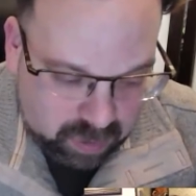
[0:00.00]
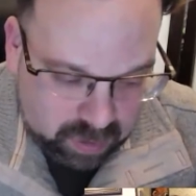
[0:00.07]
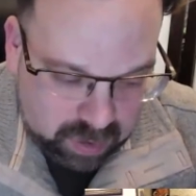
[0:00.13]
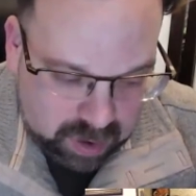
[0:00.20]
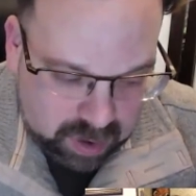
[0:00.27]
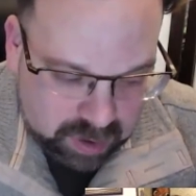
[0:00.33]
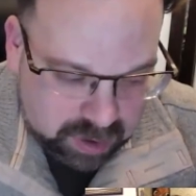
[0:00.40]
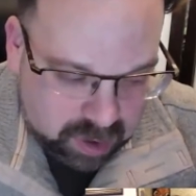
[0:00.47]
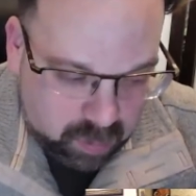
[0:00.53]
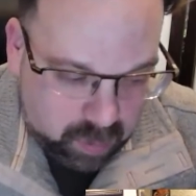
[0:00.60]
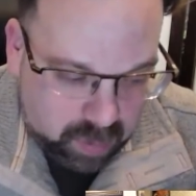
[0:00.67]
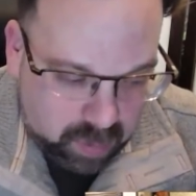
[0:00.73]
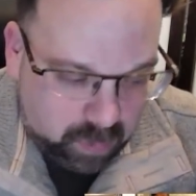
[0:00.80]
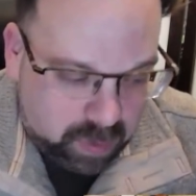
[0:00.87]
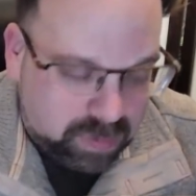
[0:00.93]

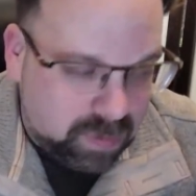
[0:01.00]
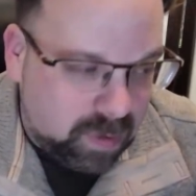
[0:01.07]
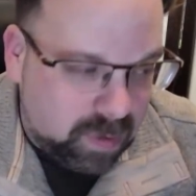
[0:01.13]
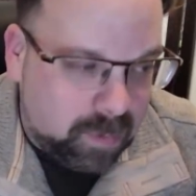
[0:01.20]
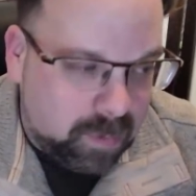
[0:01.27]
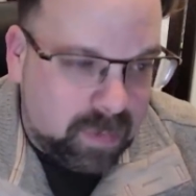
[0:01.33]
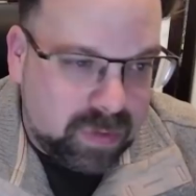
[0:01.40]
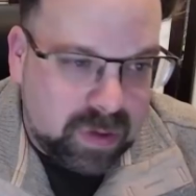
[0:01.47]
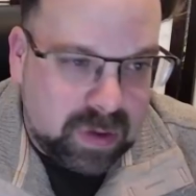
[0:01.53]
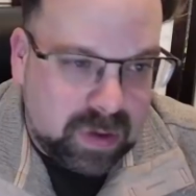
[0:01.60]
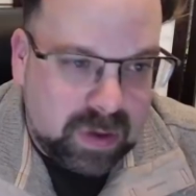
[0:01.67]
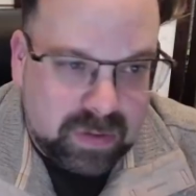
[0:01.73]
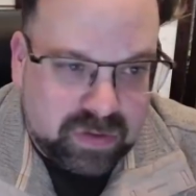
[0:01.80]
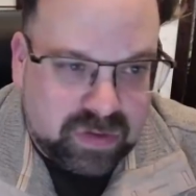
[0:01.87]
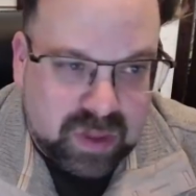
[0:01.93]
with
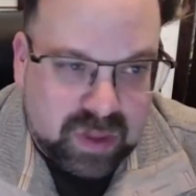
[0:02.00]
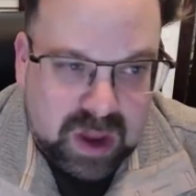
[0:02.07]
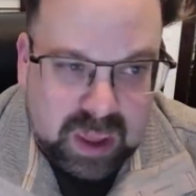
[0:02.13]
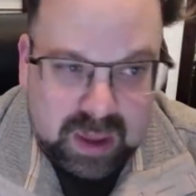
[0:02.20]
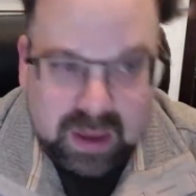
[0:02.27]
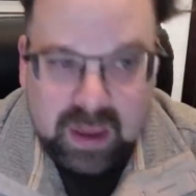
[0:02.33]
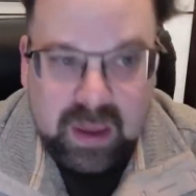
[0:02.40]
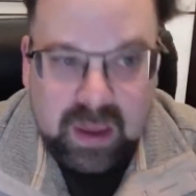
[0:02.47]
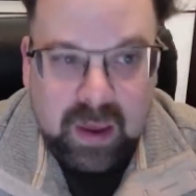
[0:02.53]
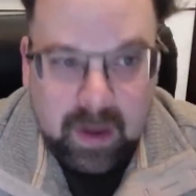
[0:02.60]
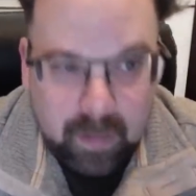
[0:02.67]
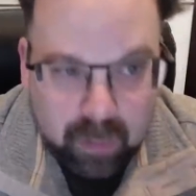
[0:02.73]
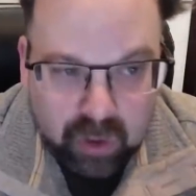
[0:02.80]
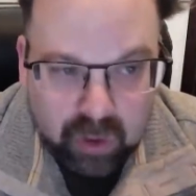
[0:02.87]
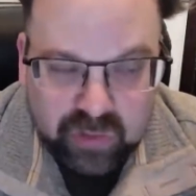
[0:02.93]
the sitting
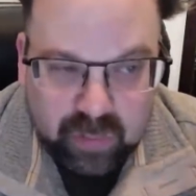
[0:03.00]
putsch